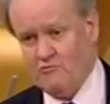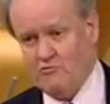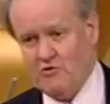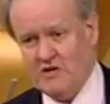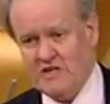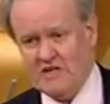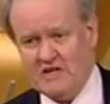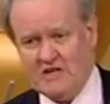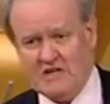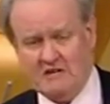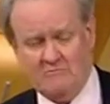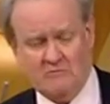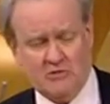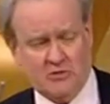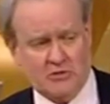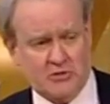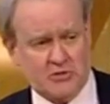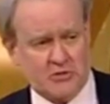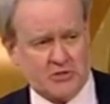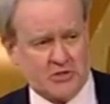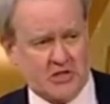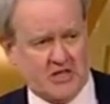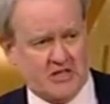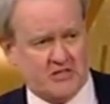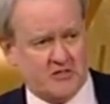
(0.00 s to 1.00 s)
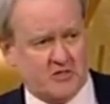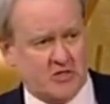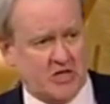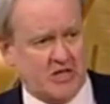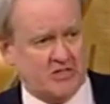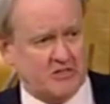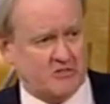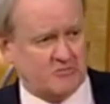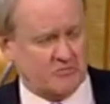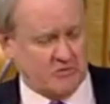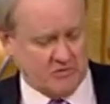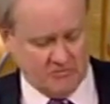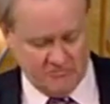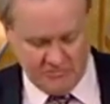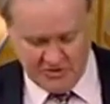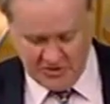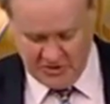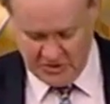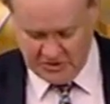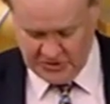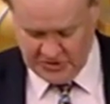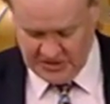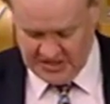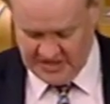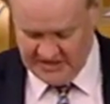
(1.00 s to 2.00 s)
When I was Transport
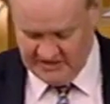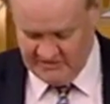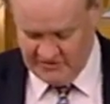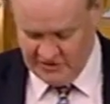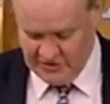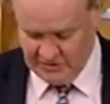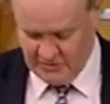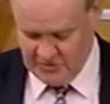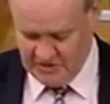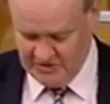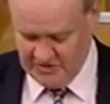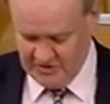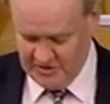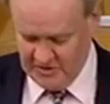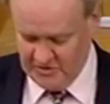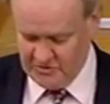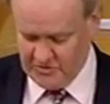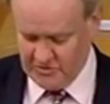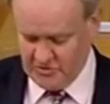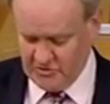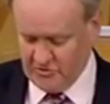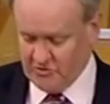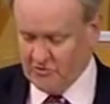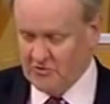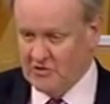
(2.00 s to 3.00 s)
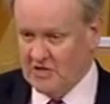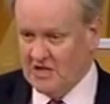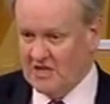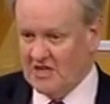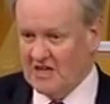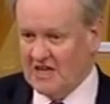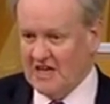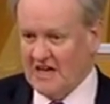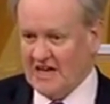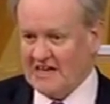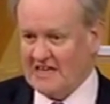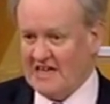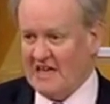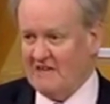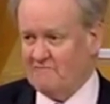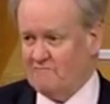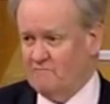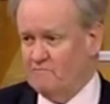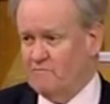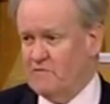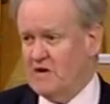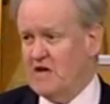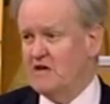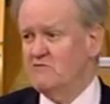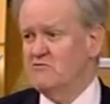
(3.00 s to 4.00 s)
Minister, I responded to a
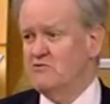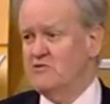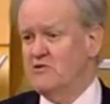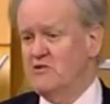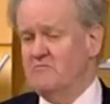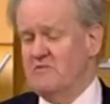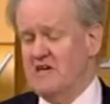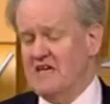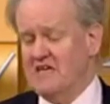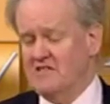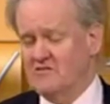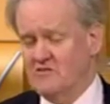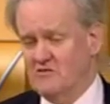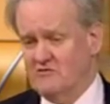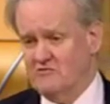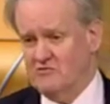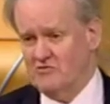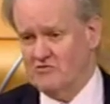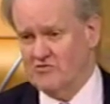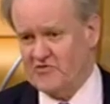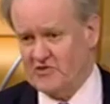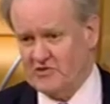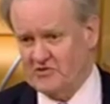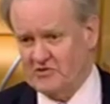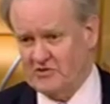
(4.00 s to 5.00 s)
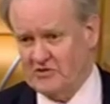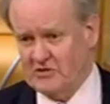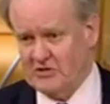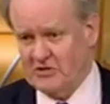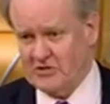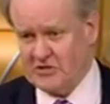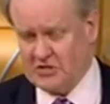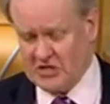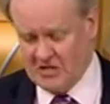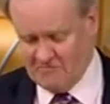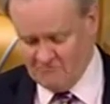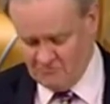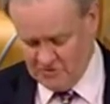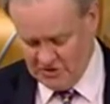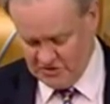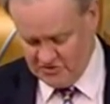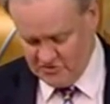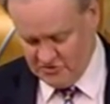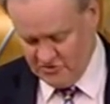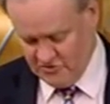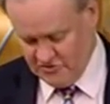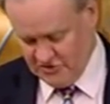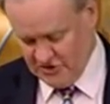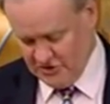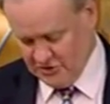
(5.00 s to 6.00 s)
Gavin Brown debate on the 3rd of December
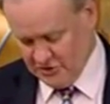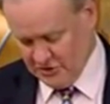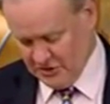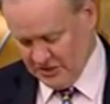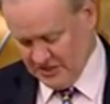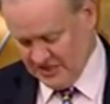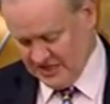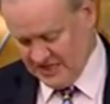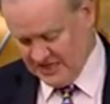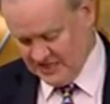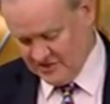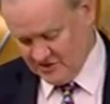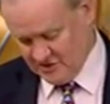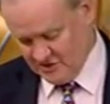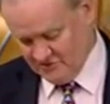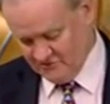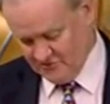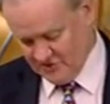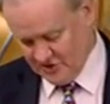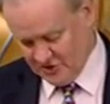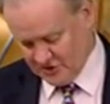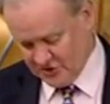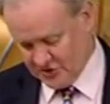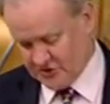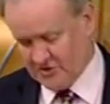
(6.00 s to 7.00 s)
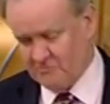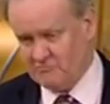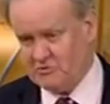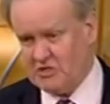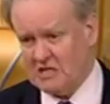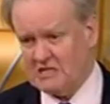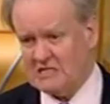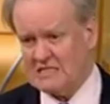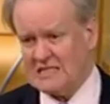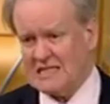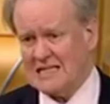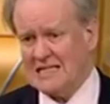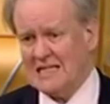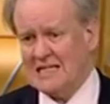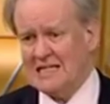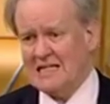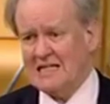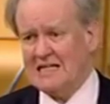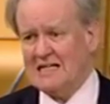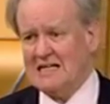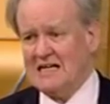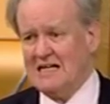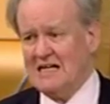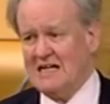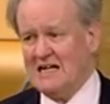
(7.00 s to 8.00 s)
2008 on this subject.
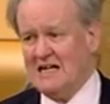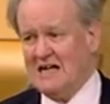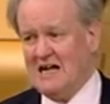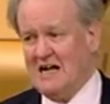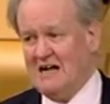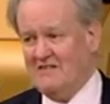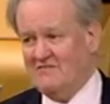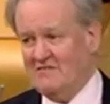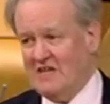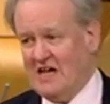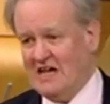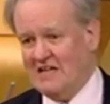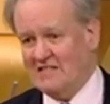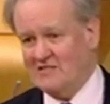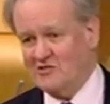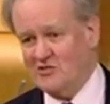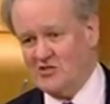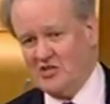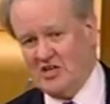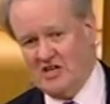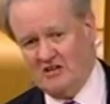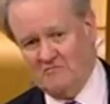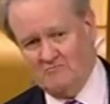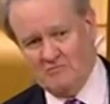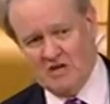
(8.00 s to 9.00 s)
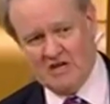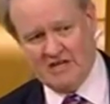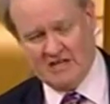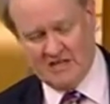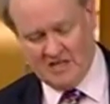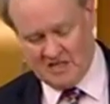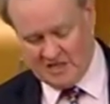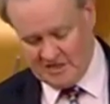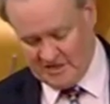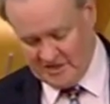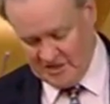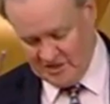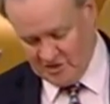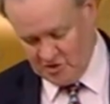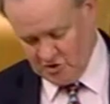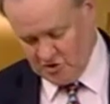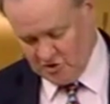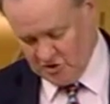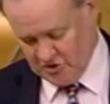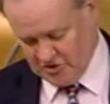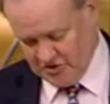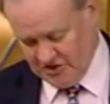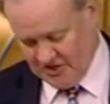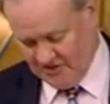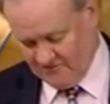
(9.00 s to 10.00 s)
At that time, I
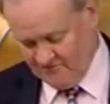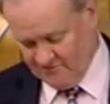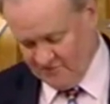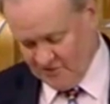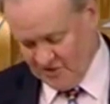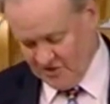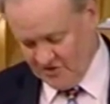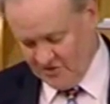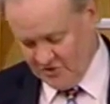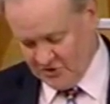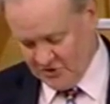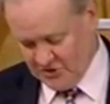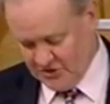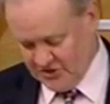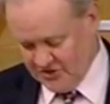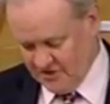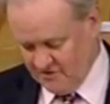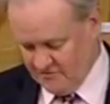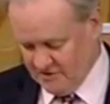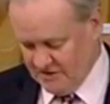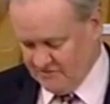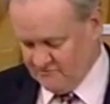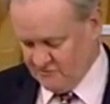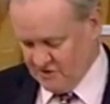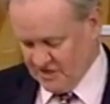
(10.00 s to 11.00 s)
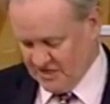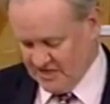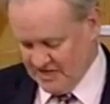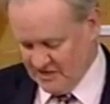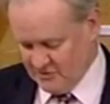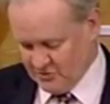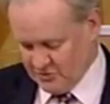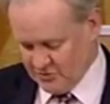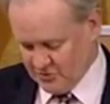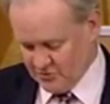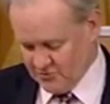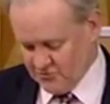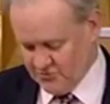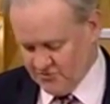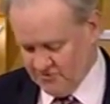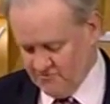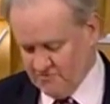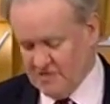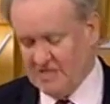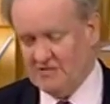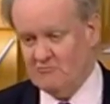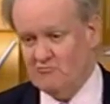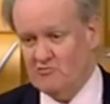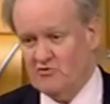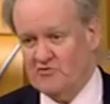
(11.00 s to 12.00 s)
encouraged the City of Edinburgh Council to
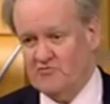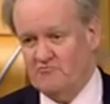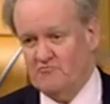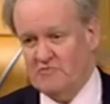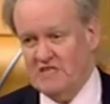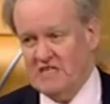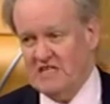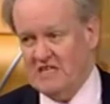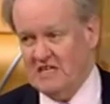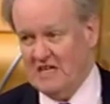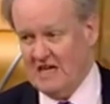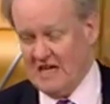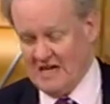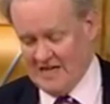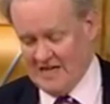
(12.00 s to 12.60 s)
meet with me